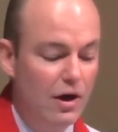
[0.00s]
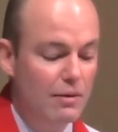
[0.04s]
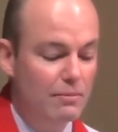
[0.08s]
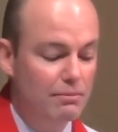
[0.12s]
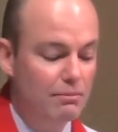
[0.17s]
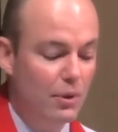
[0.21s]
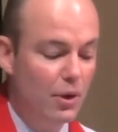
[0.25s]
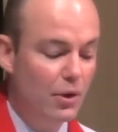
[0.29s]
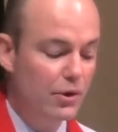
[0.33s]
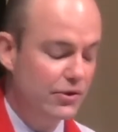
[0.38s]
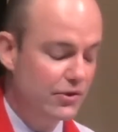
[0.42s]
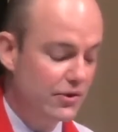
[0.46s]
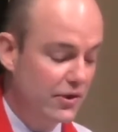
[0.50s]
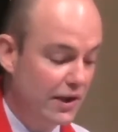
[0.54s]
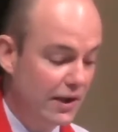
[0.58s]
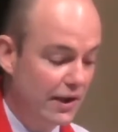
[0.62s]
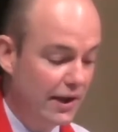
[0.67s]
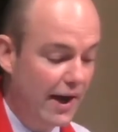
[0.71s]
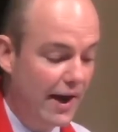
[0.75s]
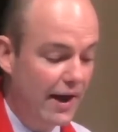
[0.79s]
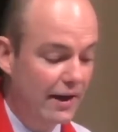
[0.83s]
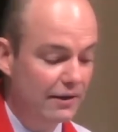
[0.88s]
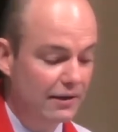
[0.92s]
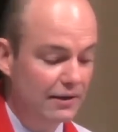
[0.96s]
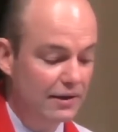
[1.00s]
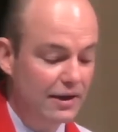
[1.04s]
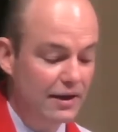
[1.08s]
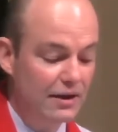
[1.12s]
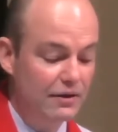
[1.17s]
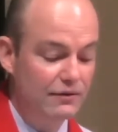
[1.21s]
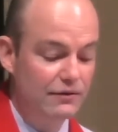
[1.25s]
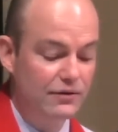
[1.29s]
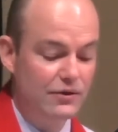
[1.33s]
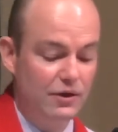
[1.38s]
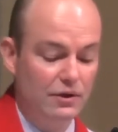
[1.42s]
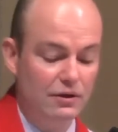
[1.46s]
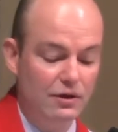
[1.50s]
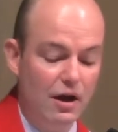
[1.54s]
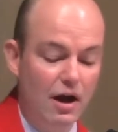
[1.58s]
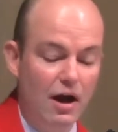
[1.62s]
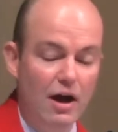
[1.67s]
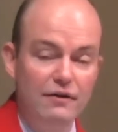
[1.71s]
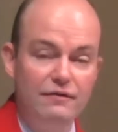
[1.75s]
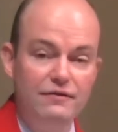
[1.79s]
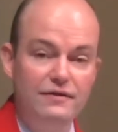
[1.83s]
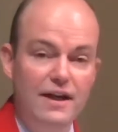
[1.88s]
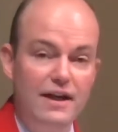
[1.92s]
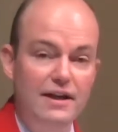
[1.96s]
mercy and lives a
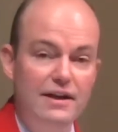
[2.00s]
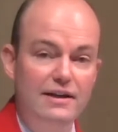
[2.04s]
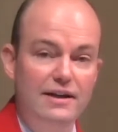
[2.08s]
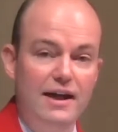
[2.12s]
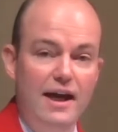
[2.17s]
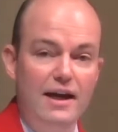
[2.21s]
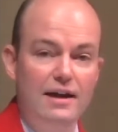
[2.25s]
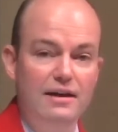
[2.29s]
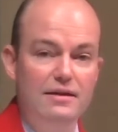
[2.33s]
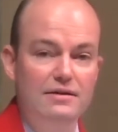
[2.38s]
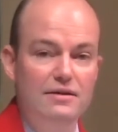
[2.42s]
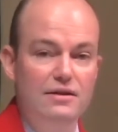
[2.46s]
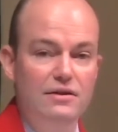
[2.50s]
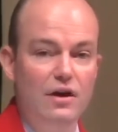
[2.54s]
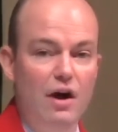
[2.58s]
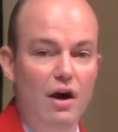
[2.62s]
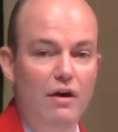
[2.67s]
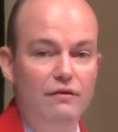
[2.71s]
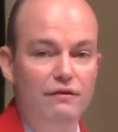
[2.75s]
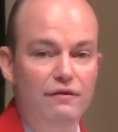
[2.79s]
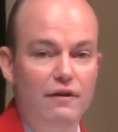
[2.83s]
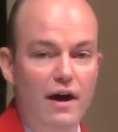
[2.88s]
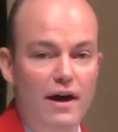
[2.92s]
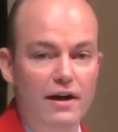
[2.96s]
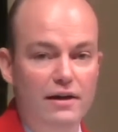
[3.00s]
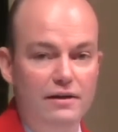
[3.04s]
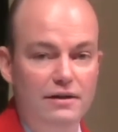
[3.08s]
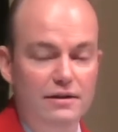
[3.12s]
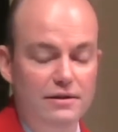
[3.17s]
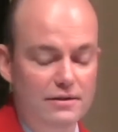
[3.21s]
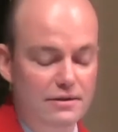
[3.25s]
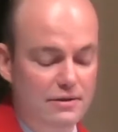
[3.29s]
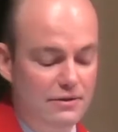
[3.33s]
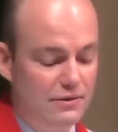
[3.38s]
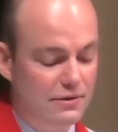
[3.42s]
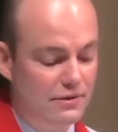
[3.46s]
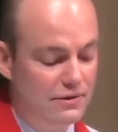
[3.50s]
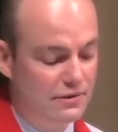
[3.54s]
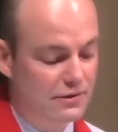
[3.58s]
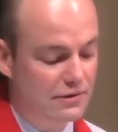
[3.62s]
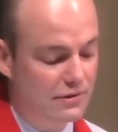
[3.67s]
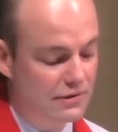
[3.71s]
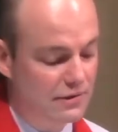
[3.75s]
life dedicated to nonviolence.